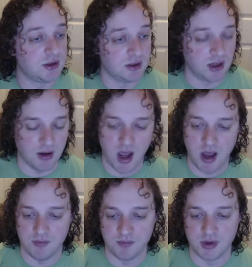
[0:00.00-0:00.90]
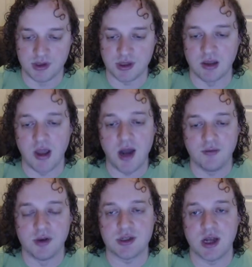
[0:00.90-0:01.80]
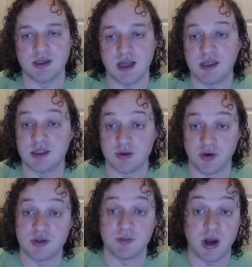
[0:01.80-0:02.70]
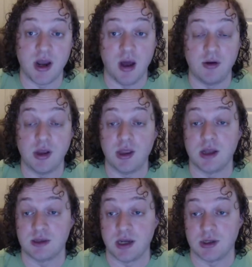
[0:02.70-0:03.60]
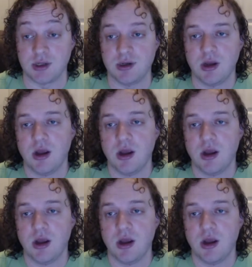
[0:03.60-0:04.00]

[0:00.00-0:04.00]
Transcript: A lot of which I said sort of spread out in that section.